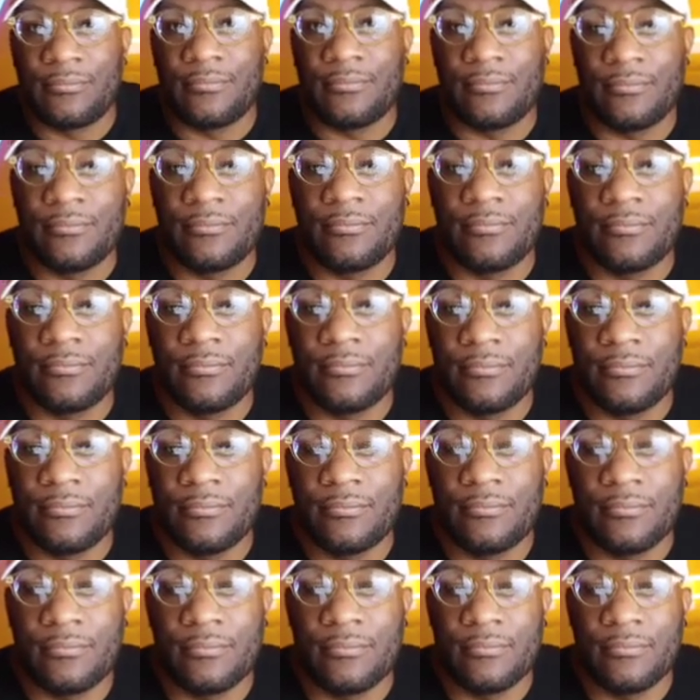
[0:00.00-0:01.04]

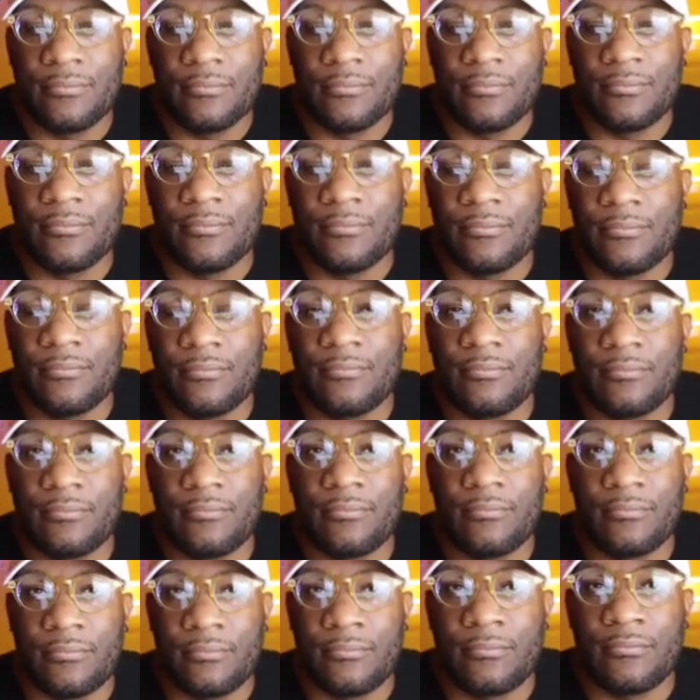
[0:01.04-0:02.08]

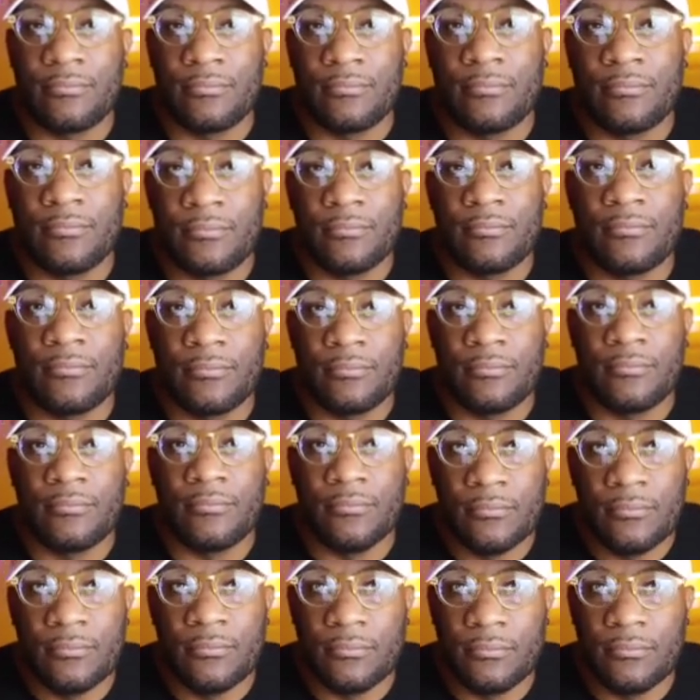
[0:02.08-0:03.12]

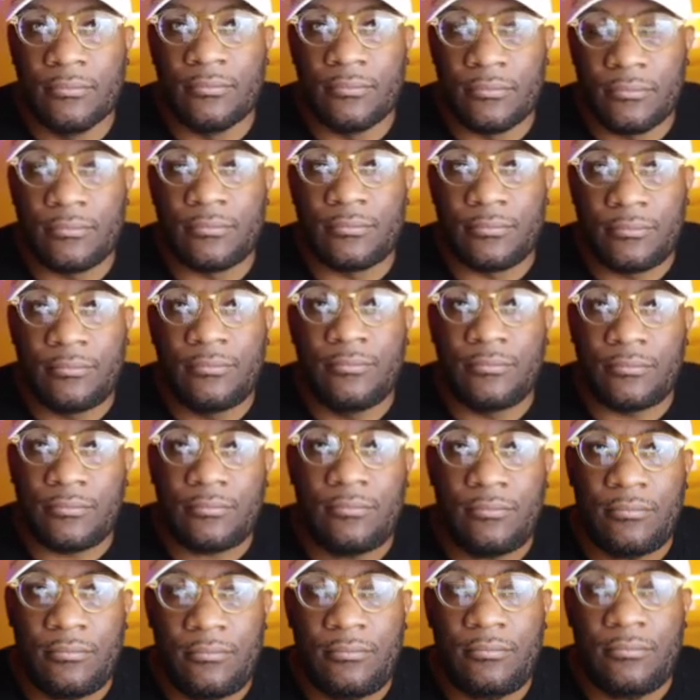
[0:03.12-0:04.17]

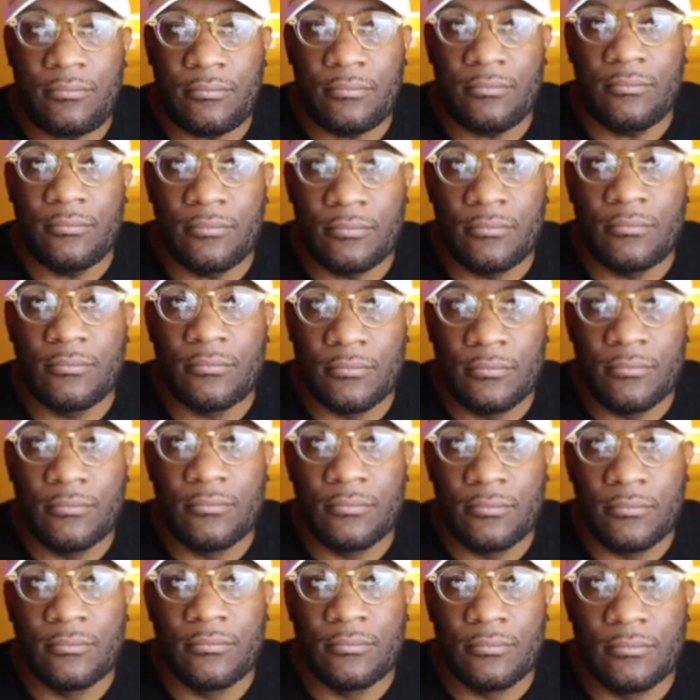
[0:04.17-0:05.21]

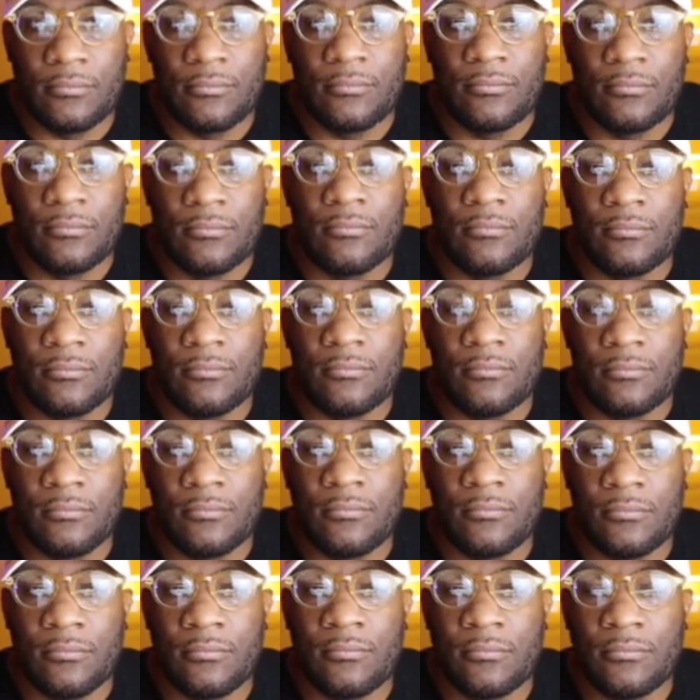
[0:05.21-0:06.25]

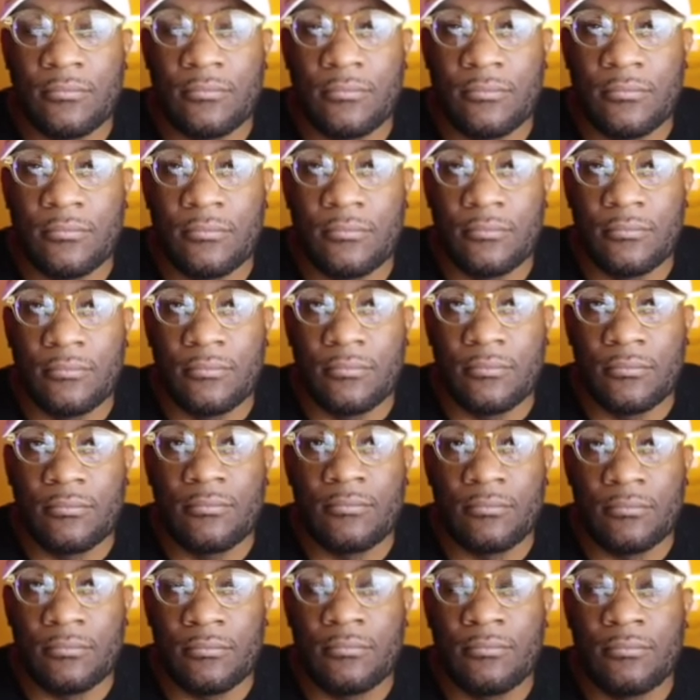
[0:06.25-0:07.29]

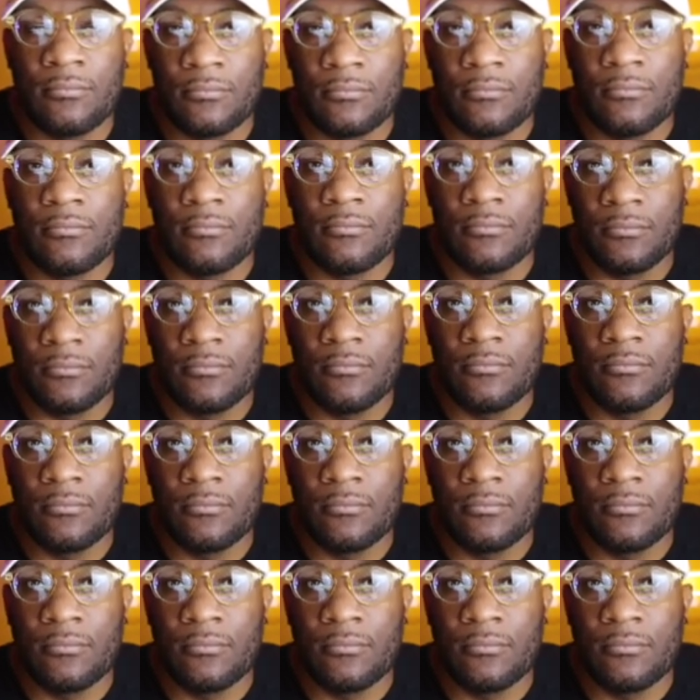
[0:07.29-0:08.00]
The person shown says nothing.